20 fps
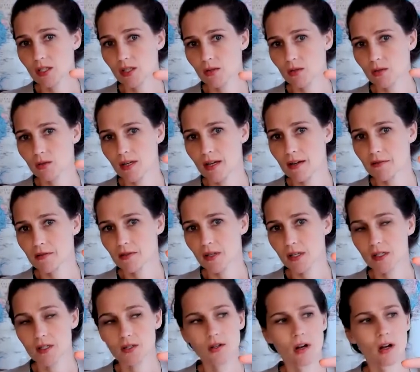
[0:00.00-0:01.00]
to, after
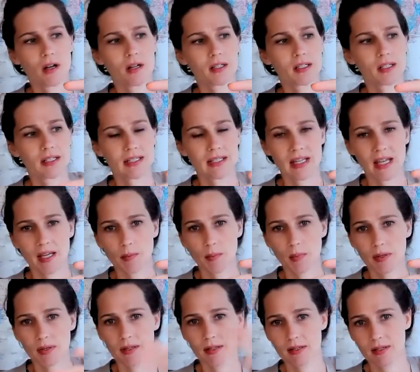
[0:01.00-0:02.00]
I draw on it, tape
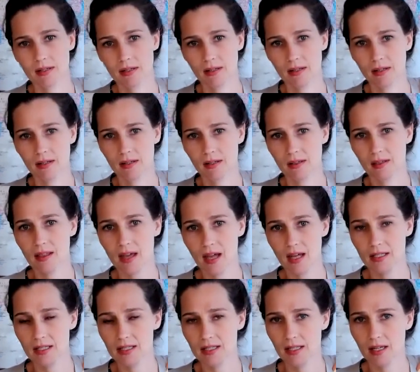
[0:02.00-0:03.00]

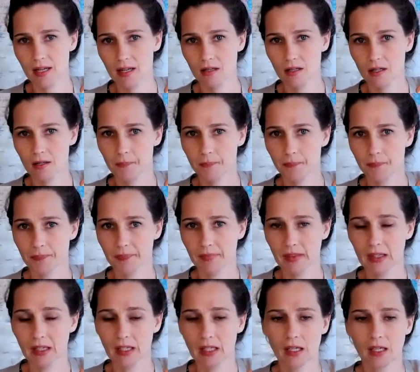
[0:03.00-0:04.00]
that together.
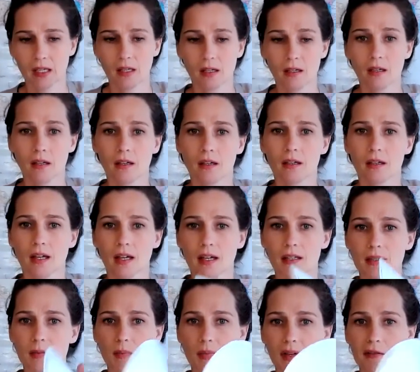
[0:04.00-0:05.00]
Okay,
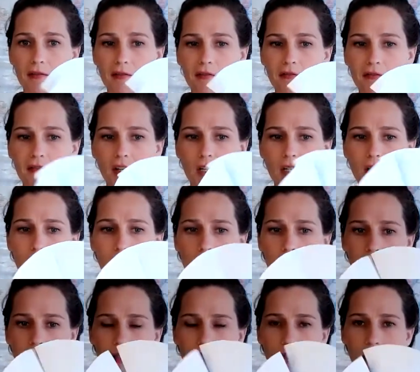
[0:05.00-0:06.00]
but
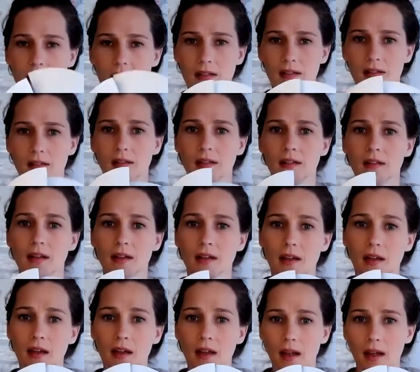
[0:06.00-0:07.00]
first
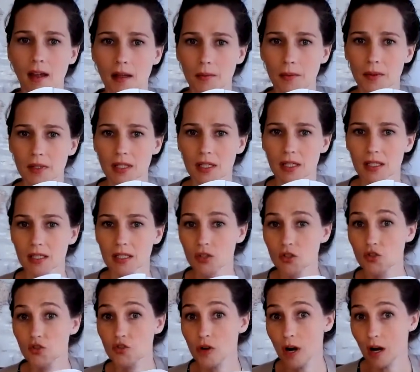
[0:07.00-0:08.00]
I want to
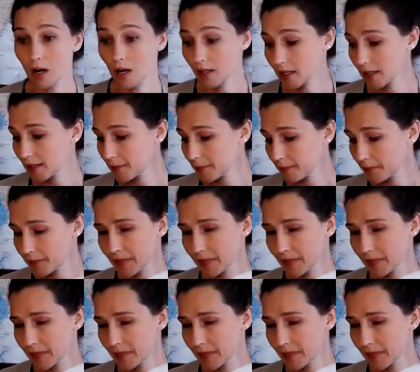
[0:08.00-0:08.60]
draw on it.